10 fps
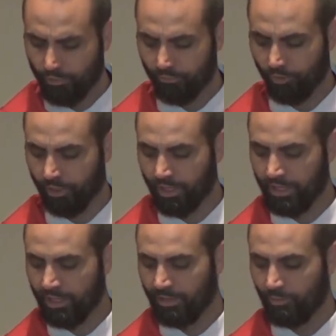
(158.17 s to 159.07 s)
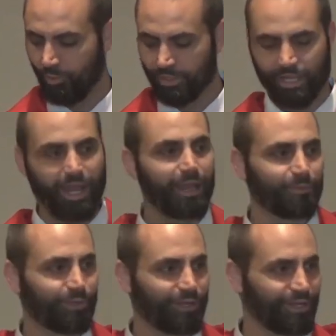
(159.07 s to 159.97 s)
for more time,
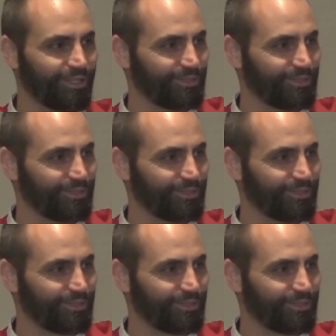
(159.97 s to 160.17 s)
Lord,